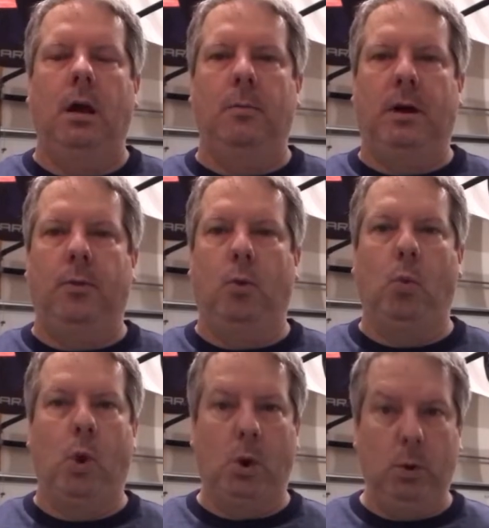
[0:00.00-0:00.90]
about the
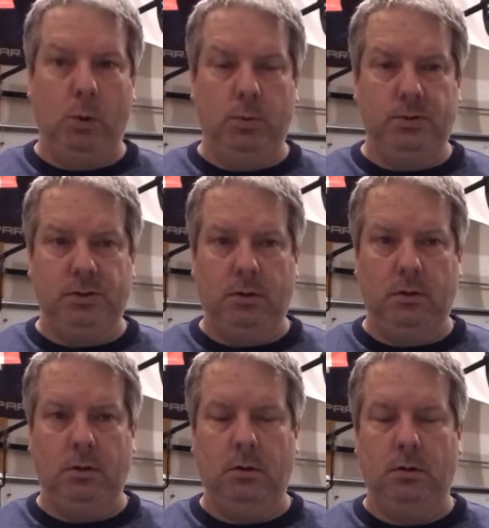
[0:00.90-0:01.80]
woes
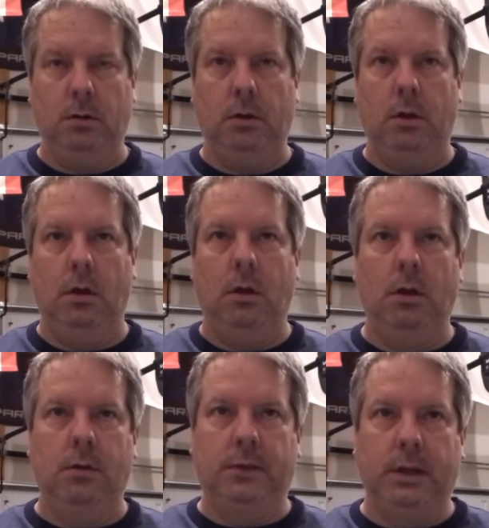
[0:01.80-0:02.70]

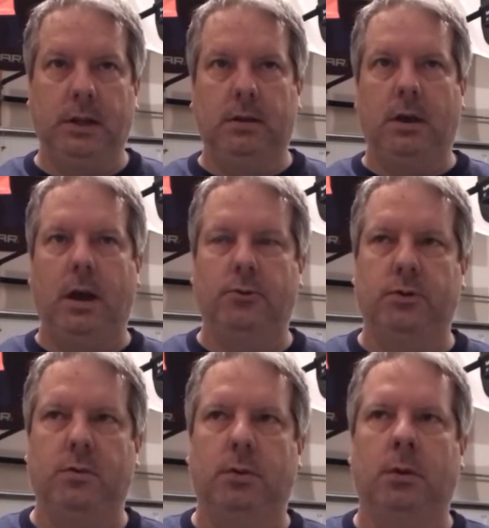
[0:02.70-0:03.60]
of getting into hydro
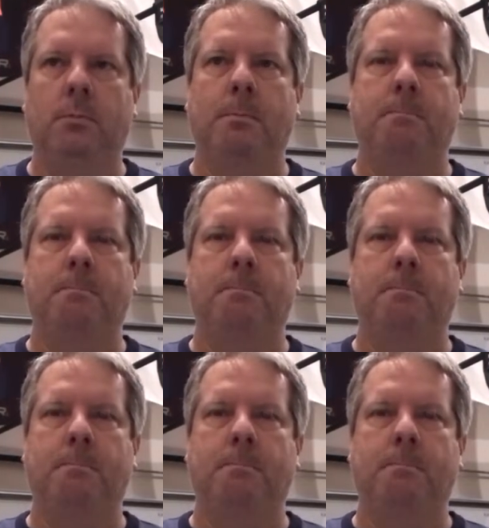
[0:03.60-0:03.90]
dipping.